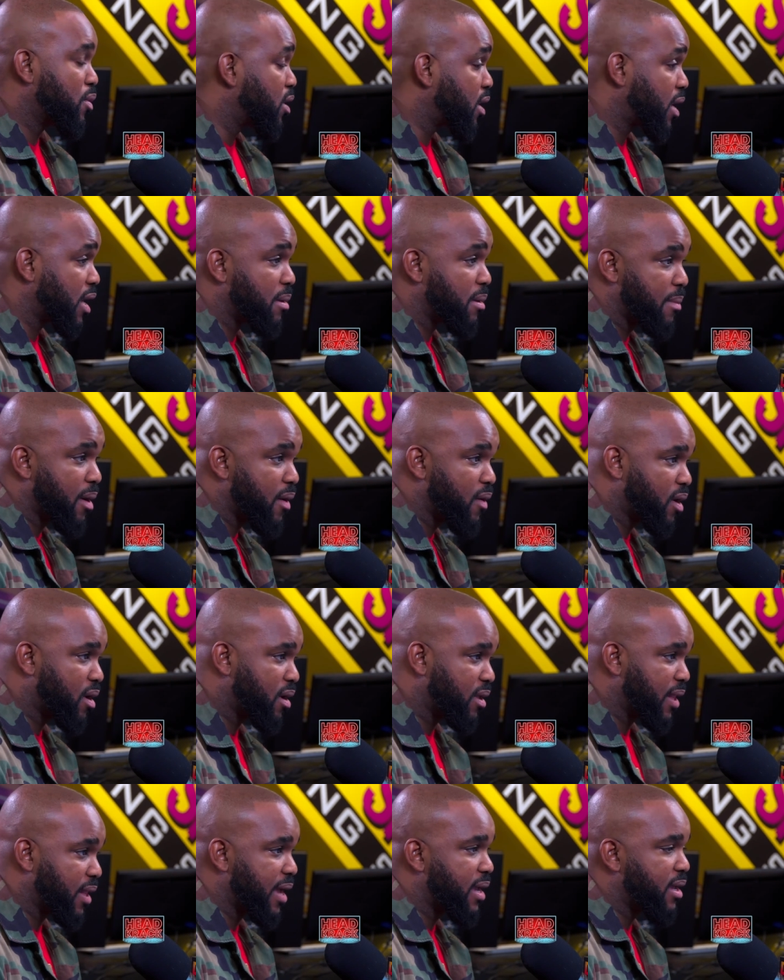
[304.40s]
look at
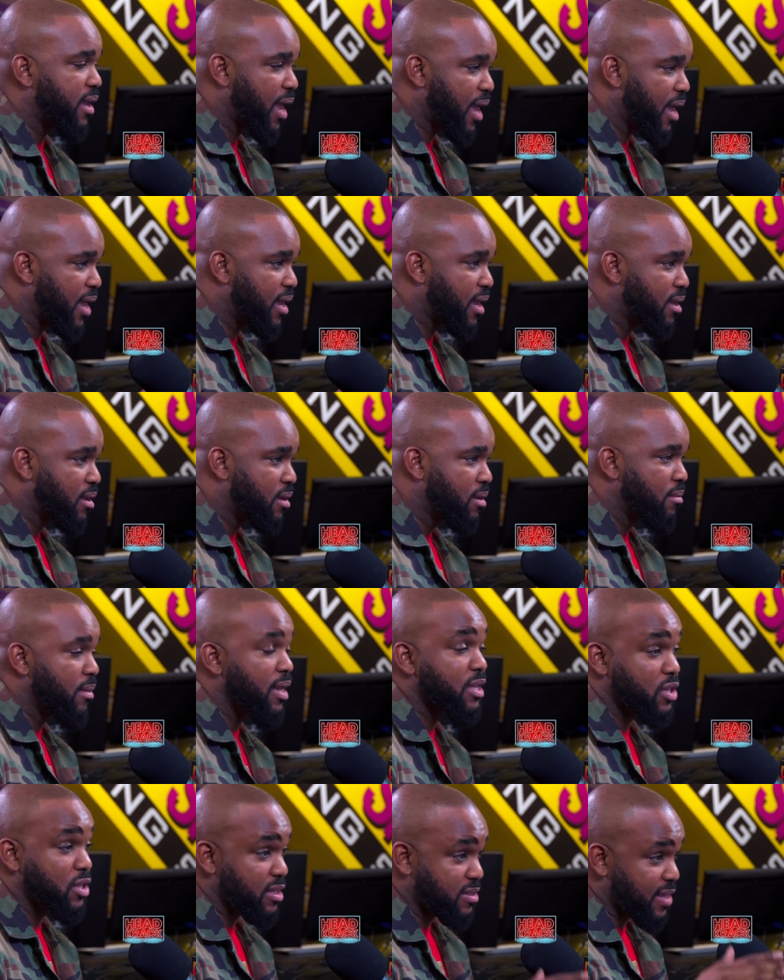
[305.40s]
America like, hey,
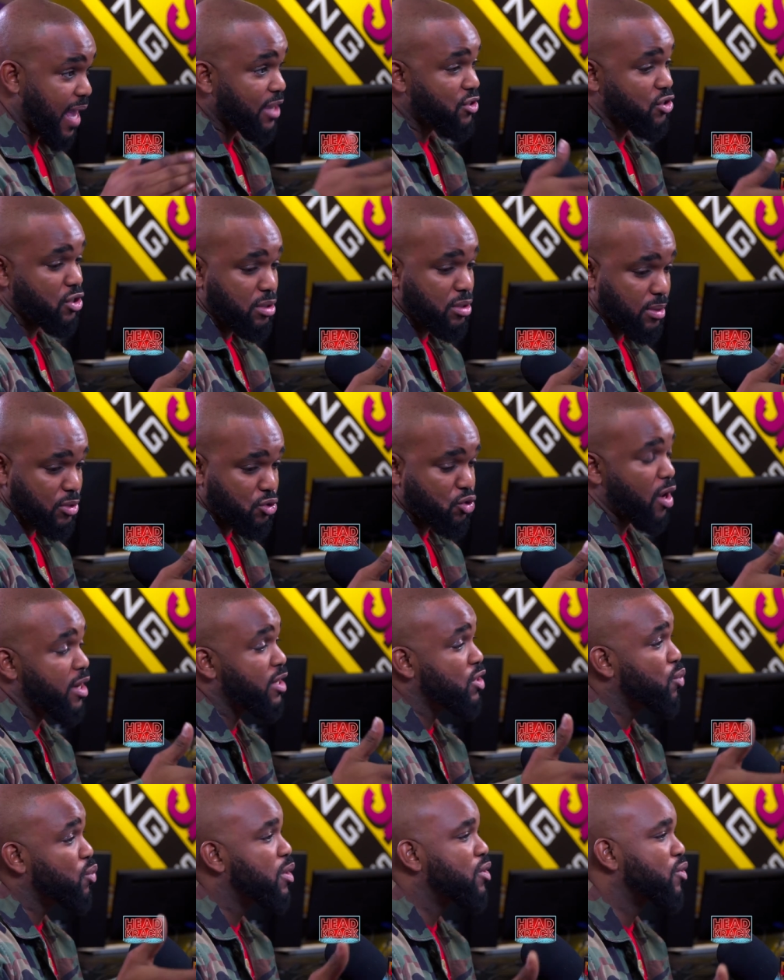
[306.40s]
it's, it's actually
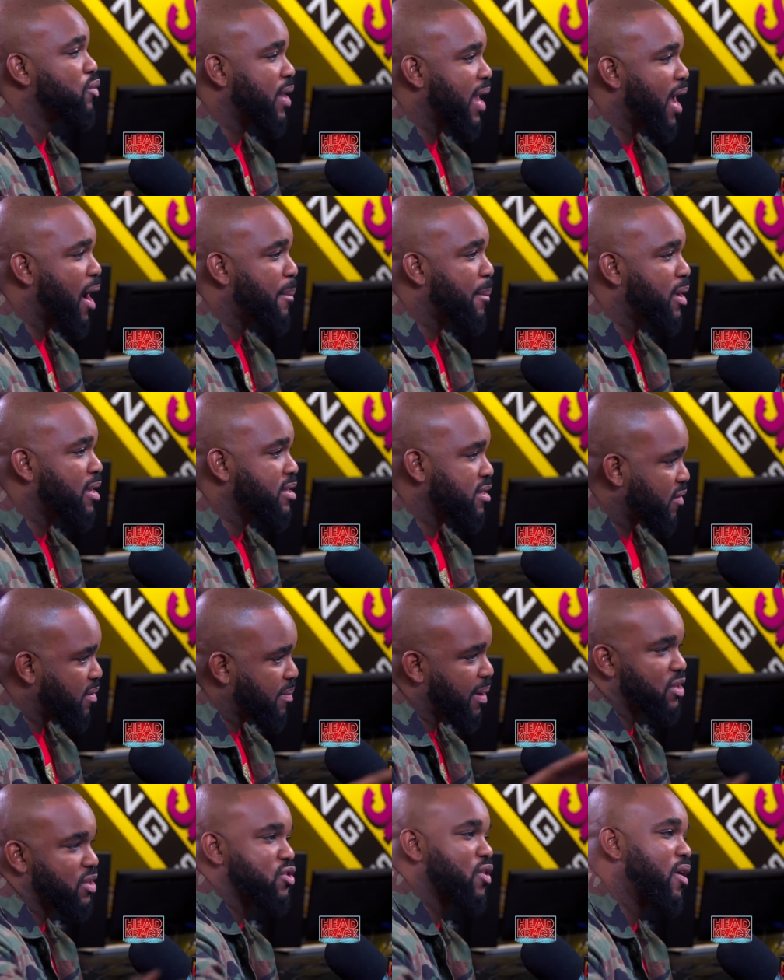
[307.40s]
starting to dwindle down because
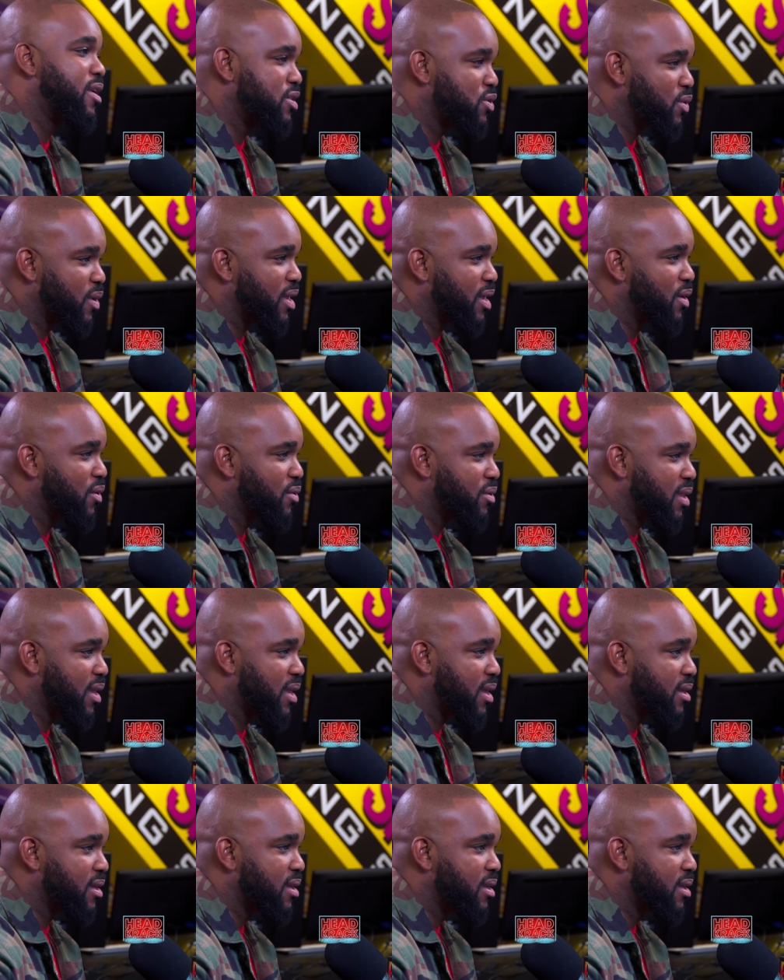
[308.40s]
everybody's starting to do their own thing.